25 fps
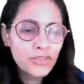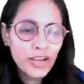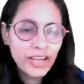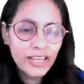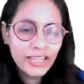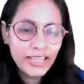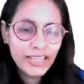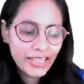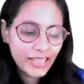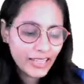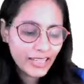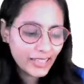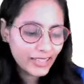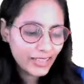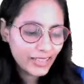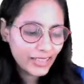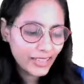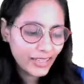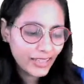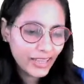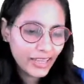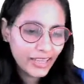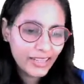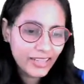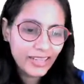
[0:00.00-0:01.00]
joining
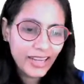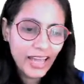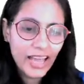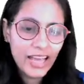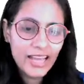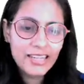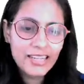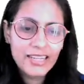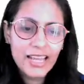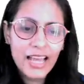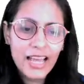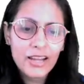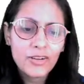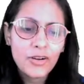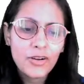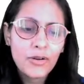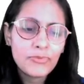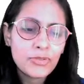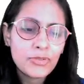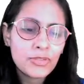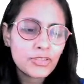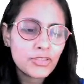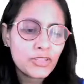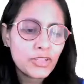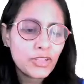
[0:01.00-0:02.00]
in, and I
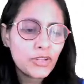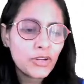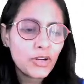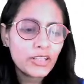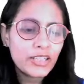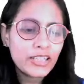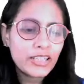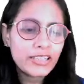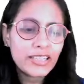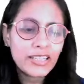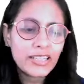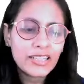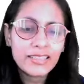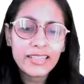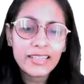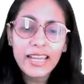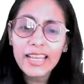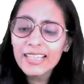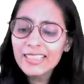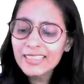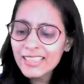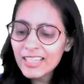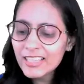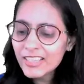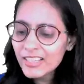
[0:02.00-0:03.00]
hope to see you all in the
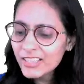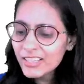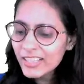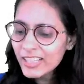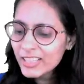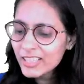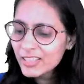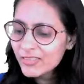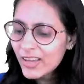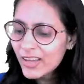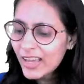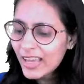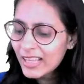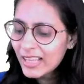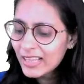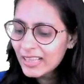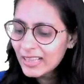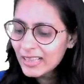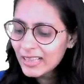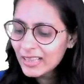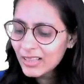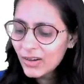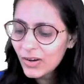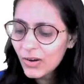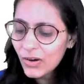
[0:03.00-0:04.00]
next session as
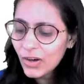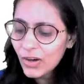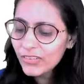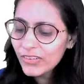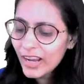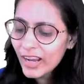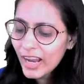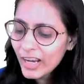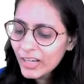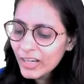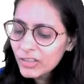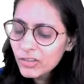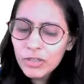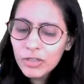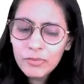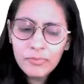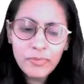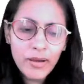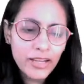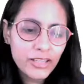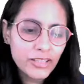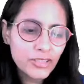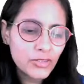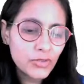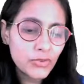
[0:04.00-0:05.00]
well. All right,
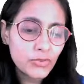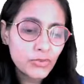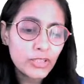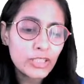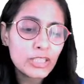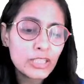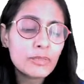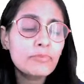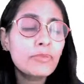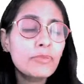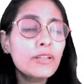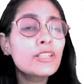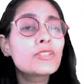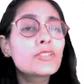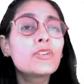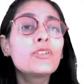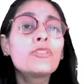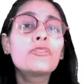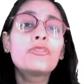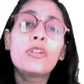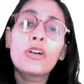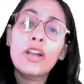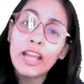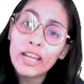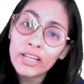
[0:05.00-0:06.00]
goodbye students. Please
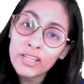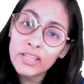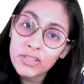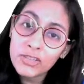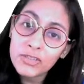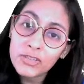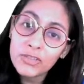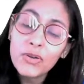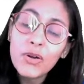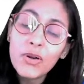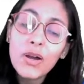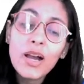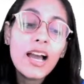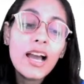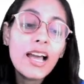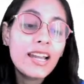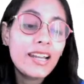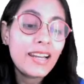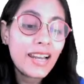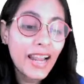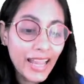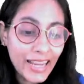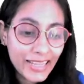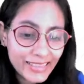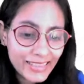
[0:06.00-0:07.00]
don't forget to
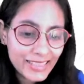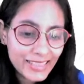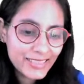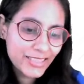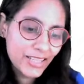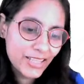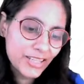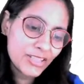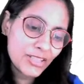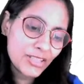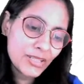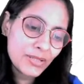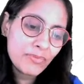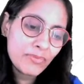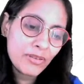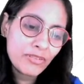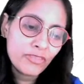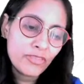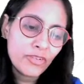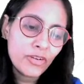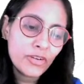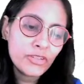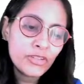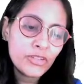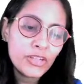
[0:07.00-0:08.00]
like the session
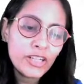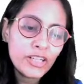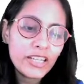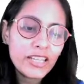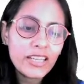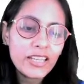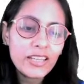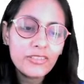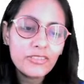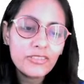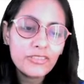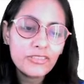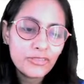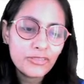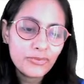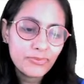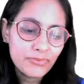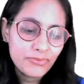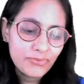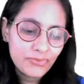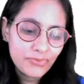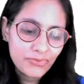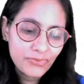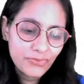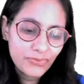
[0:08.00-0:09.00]
before you leave.
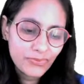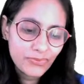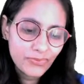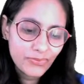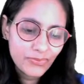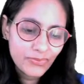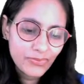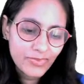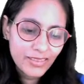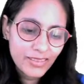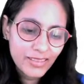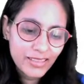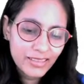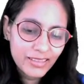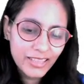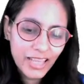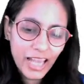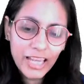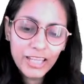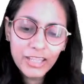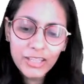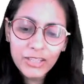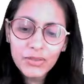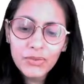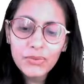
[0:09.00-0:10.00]

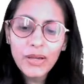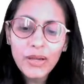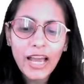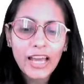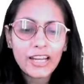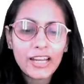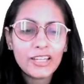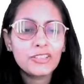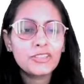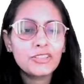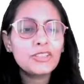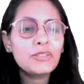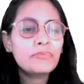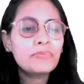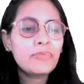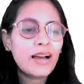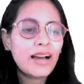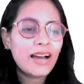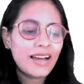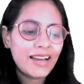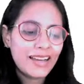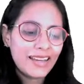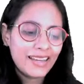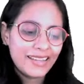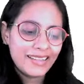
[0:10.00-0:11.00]
Thank you and
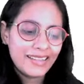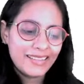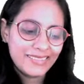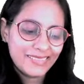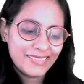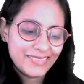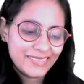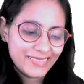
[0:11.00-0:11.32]
goodbye.